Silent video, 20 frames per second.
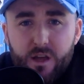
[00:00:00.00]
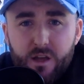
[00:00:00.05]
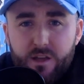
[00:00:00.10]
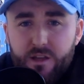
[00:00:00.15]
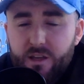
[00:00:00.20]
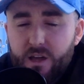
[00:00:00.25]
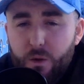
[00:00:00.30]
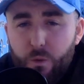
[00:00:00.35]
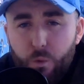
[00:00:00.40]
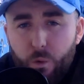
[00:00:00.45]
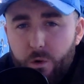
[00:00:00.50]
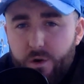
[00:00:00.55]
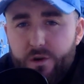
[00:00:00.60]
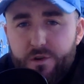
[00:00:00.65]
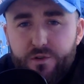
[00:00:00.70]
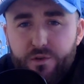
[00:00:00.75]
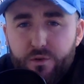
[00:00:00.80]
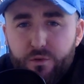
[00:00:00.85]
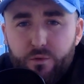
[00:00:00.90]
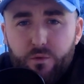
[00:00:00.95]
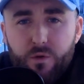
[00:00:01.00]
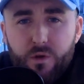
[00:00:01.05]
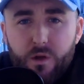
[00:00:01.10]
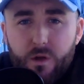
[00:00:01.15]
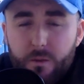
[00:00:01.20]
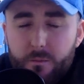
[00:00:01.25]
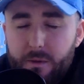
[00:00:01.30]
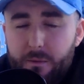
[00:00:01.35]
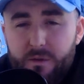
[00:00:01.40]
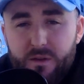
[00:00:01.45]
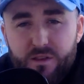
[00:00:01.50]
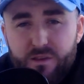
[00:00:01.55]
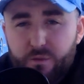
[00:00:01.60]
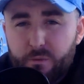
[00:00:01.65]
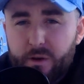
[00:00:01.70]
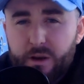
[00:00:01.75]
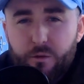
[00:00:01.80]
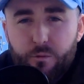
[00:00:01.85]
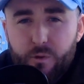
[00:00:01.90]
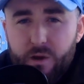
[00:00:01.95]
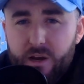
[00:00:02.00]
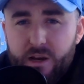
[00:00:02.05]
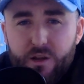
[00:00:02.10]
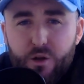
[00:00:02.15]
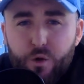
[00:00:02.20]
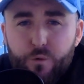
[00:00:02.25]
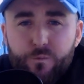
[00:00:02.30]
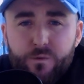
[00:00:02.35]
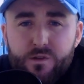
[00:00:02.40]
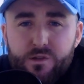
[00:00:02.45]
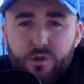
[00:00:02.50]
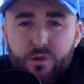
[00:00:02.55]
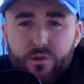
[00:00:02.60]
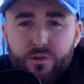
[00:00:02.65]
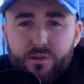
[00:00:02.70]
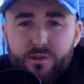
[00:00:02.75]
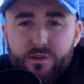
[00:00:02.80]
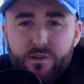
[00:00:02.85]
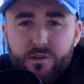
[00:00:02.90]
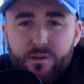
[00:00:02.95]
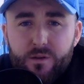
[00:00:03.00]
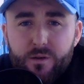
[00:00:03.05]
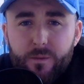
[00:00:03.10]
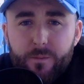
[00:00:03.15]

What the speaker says: You get 1 or 2, maybe 3 really good results,